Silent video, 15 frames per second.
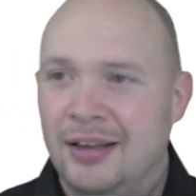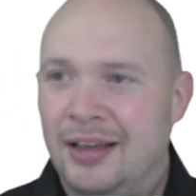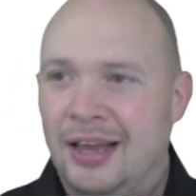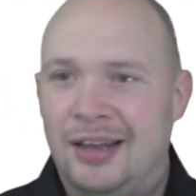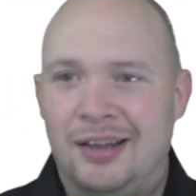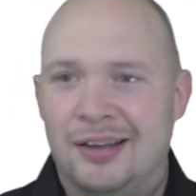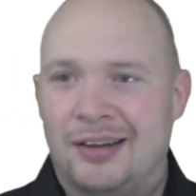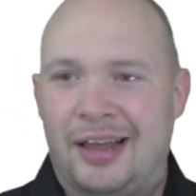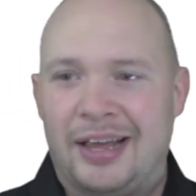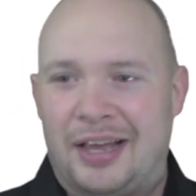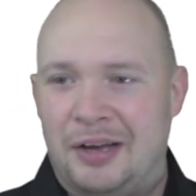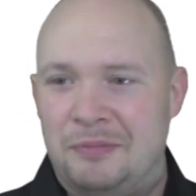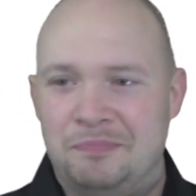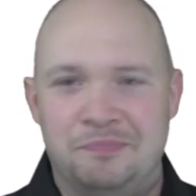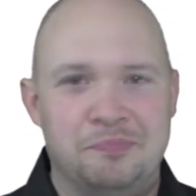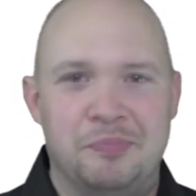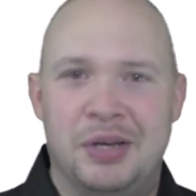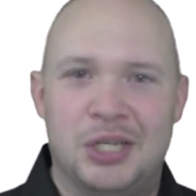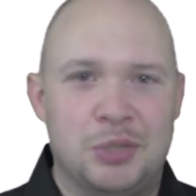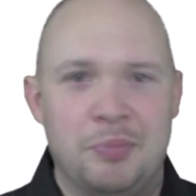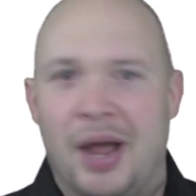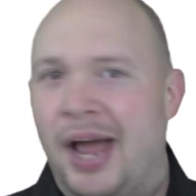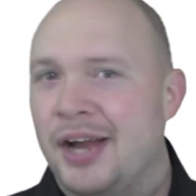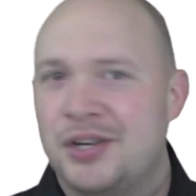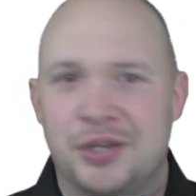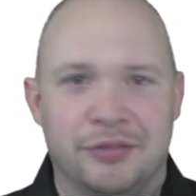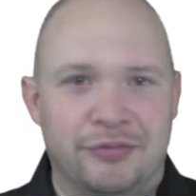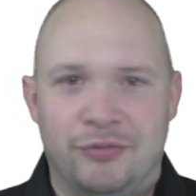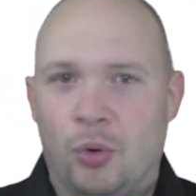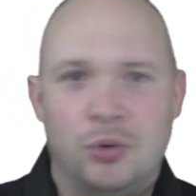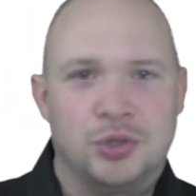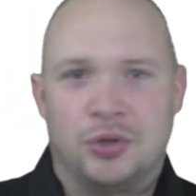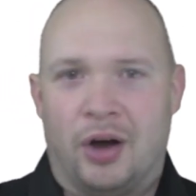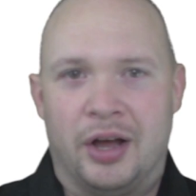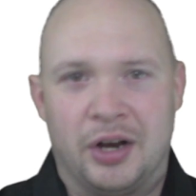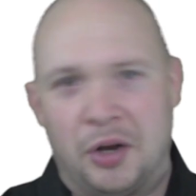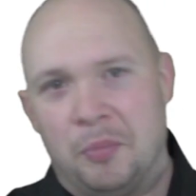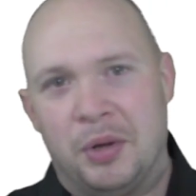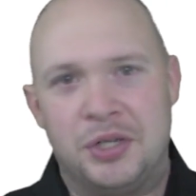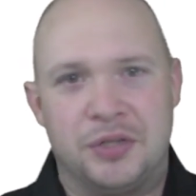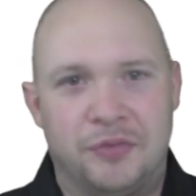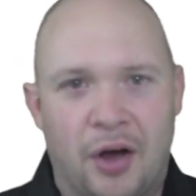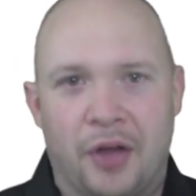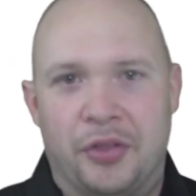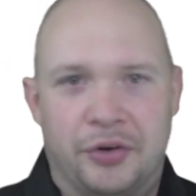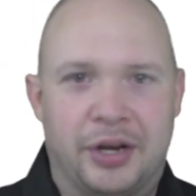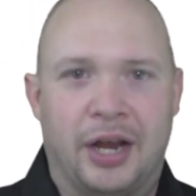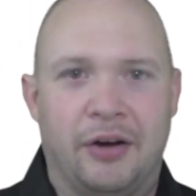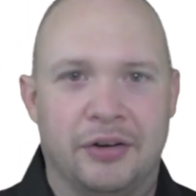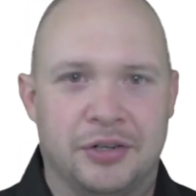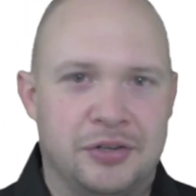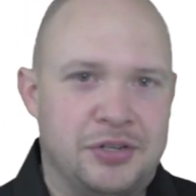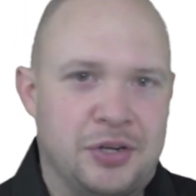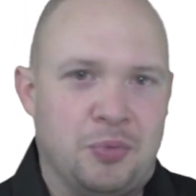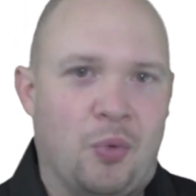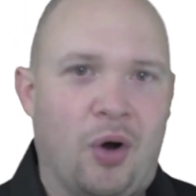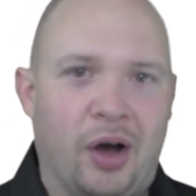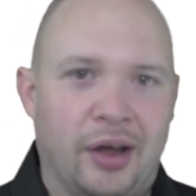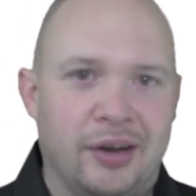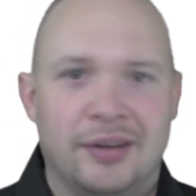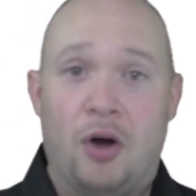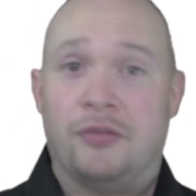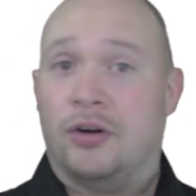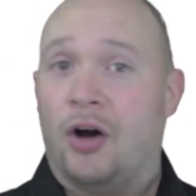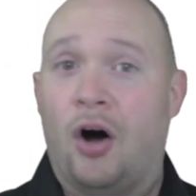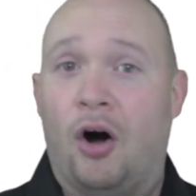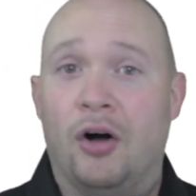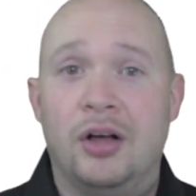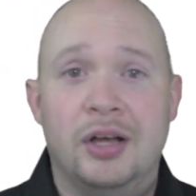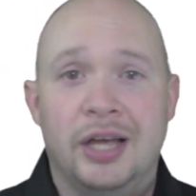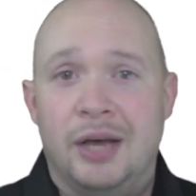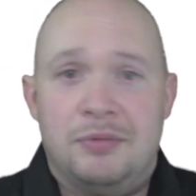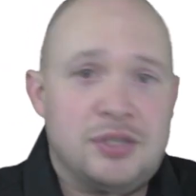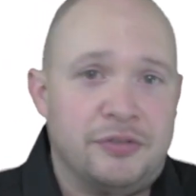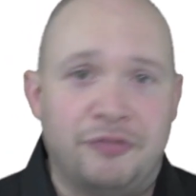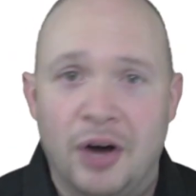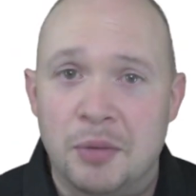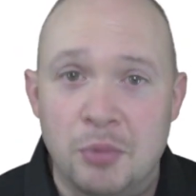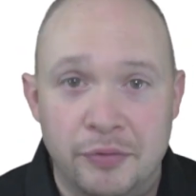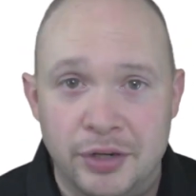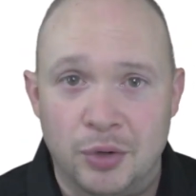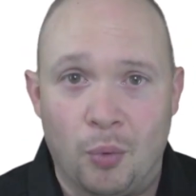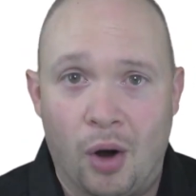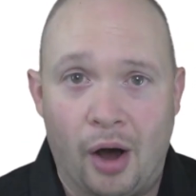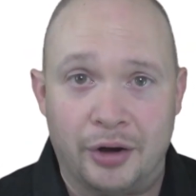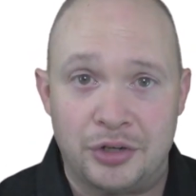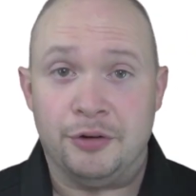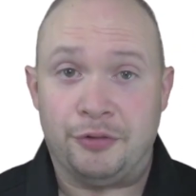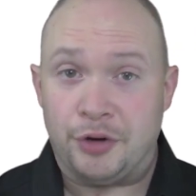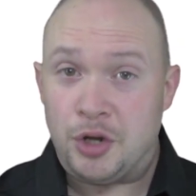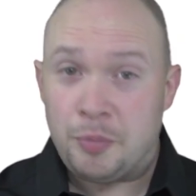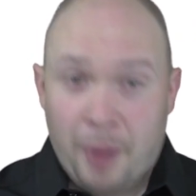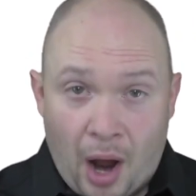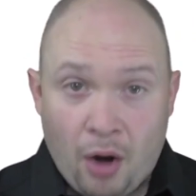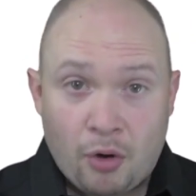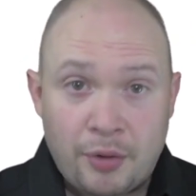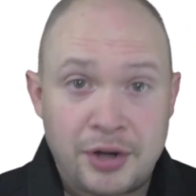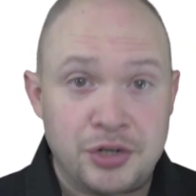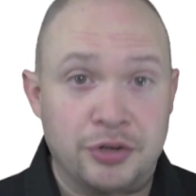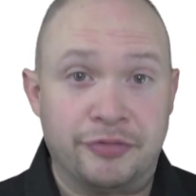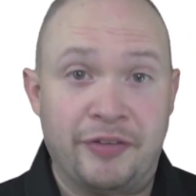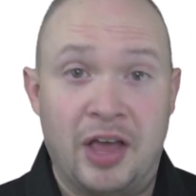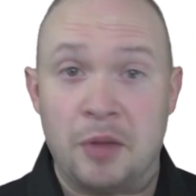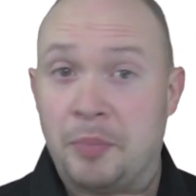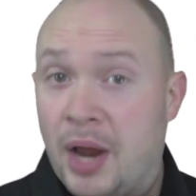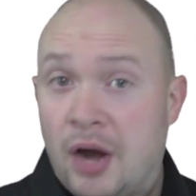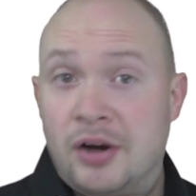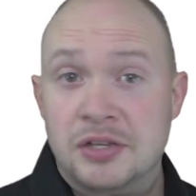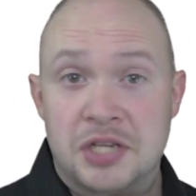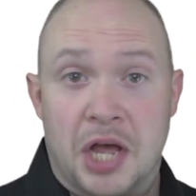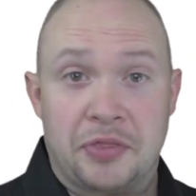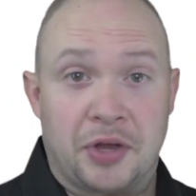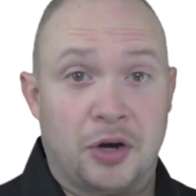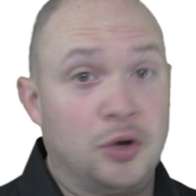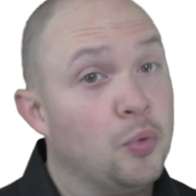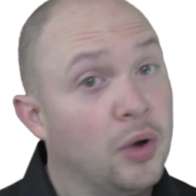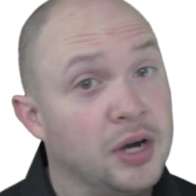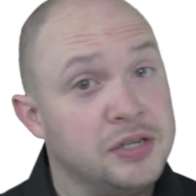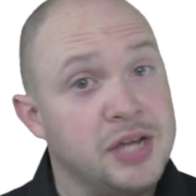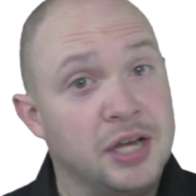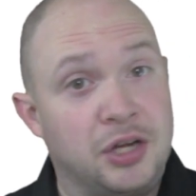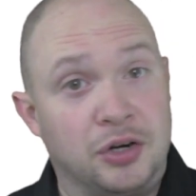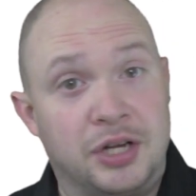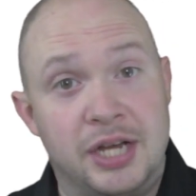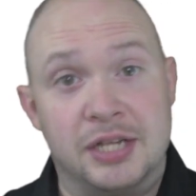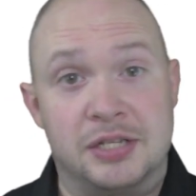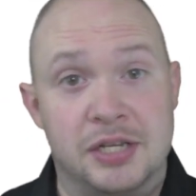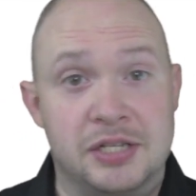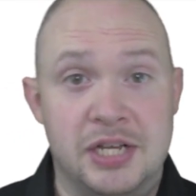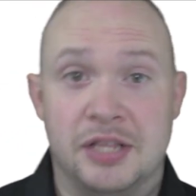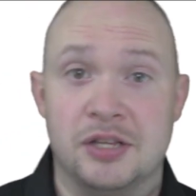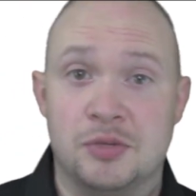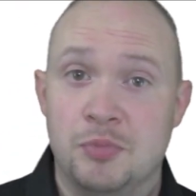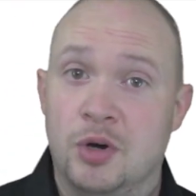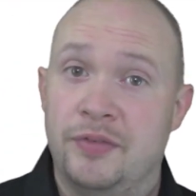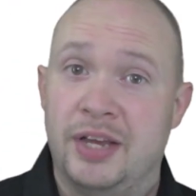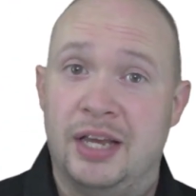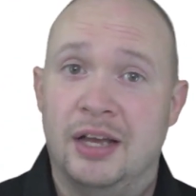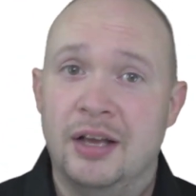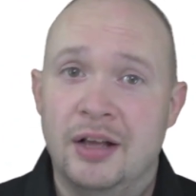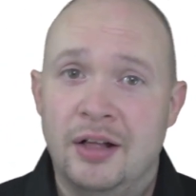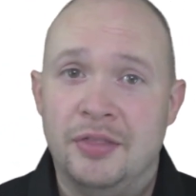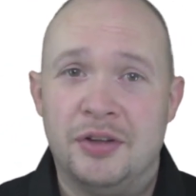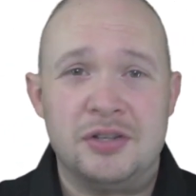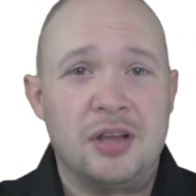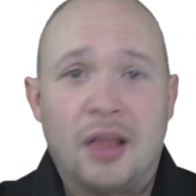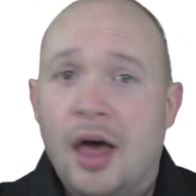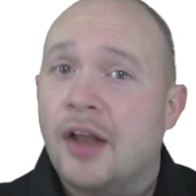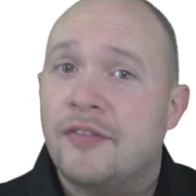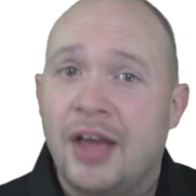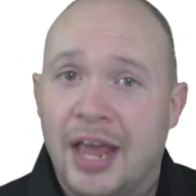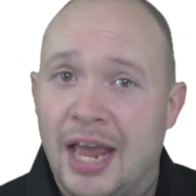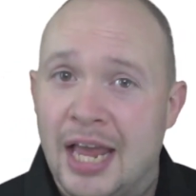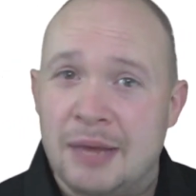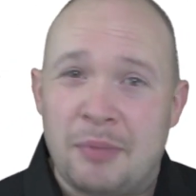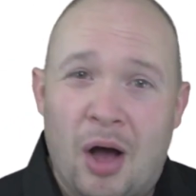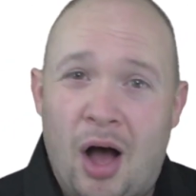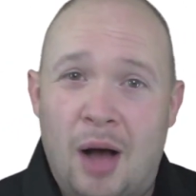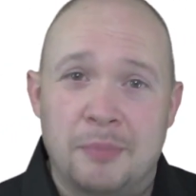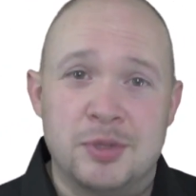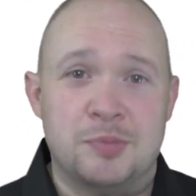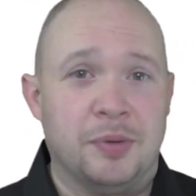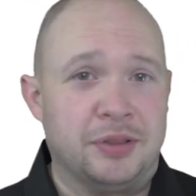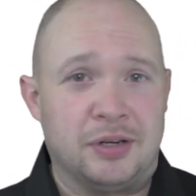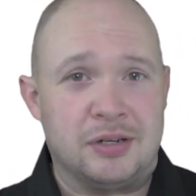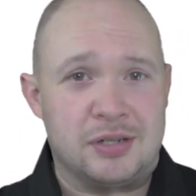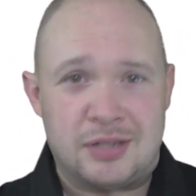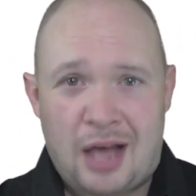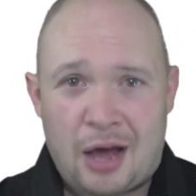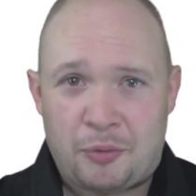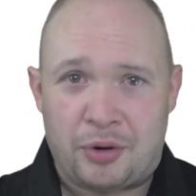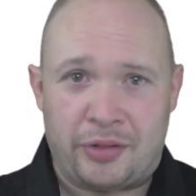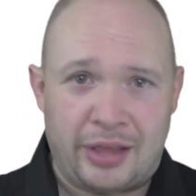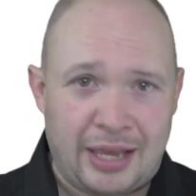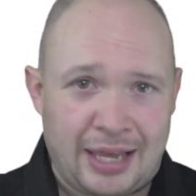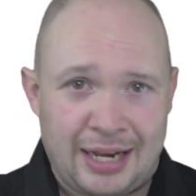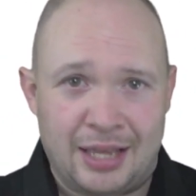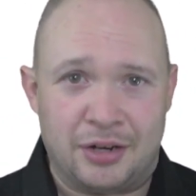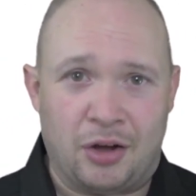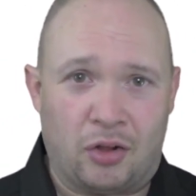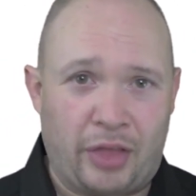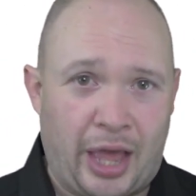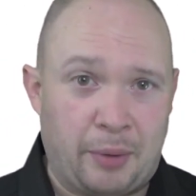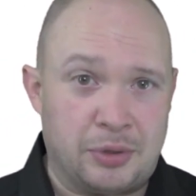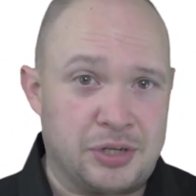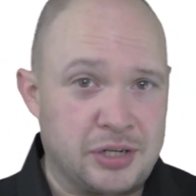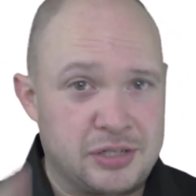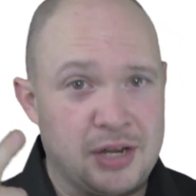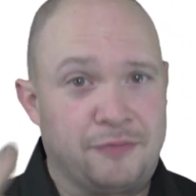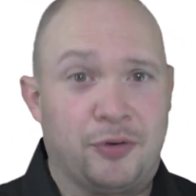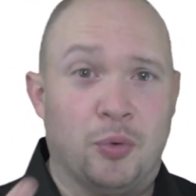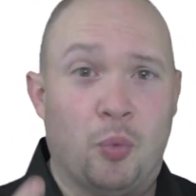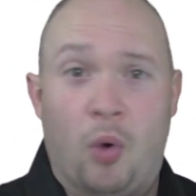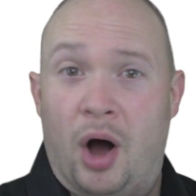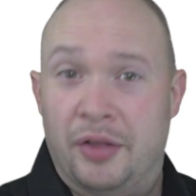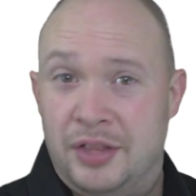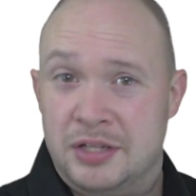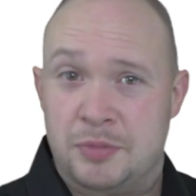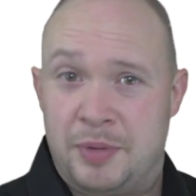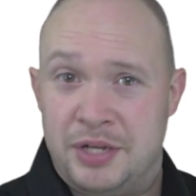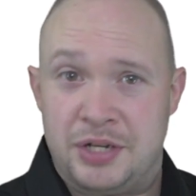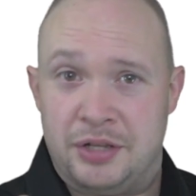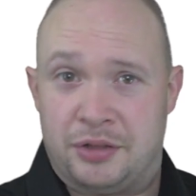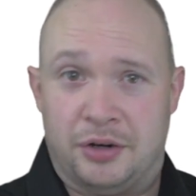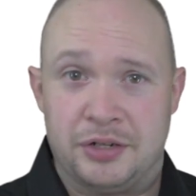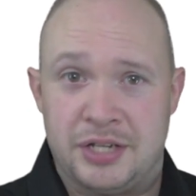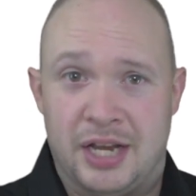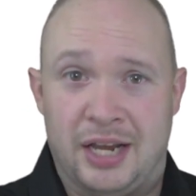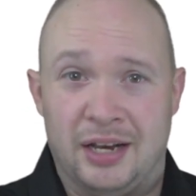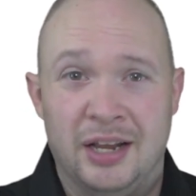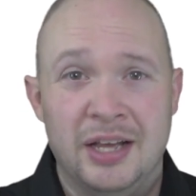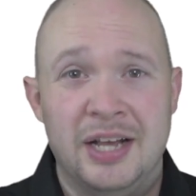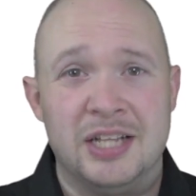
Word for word: It looked like a mishmash of Voltron and a bunch of other characters in one. Overall, it was a fun movie to watch. For you Power Ranger fan parents out there who want to take your kids to see this movie, there's a lot of A-bombs, but there's not really any adult language except for one that's PG-13.